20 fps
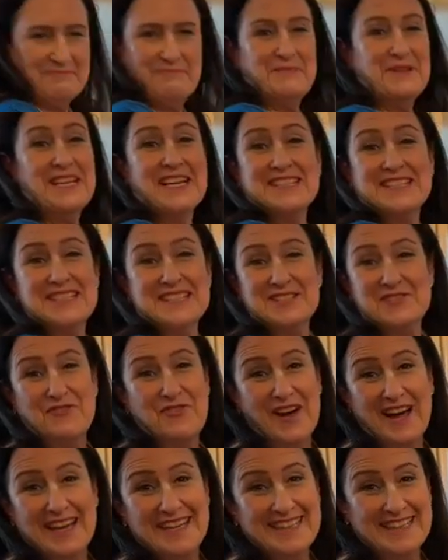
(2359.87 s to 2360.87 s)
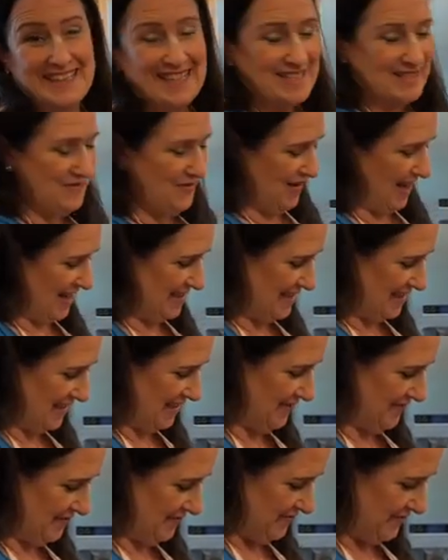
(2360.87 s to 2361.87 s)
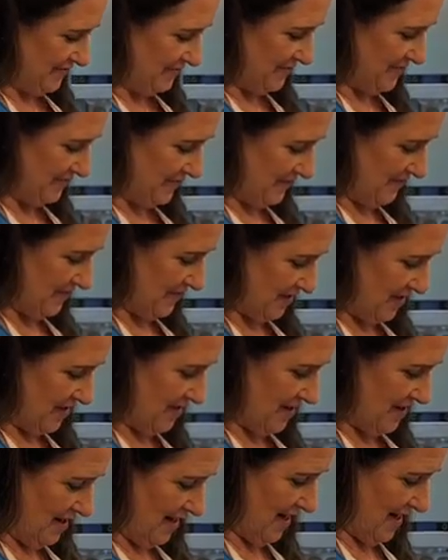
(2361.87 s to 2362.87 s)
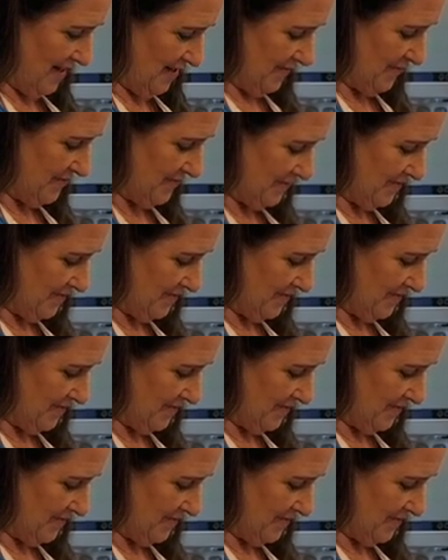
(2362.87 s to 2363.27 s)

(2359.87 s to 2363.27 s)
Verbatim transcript: because it's fun and it's fancy. All right,